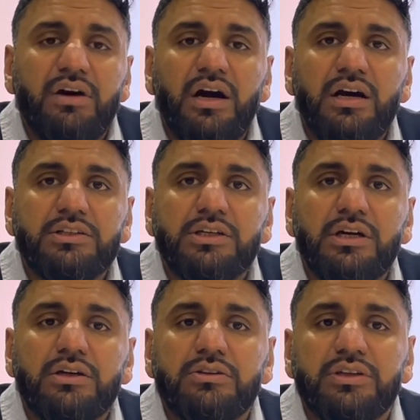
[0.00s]
heart
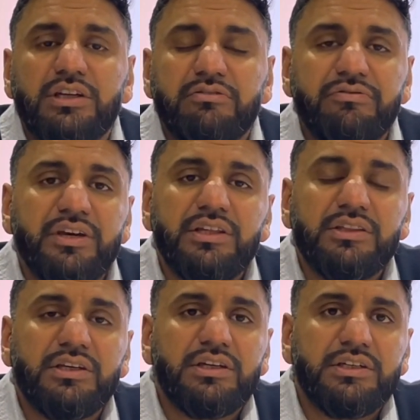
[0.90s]
attack, or they're going to faint,
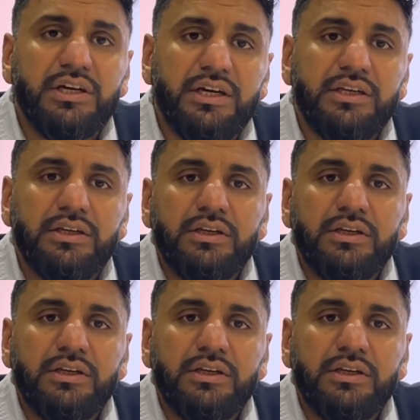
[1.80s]
they're going to die.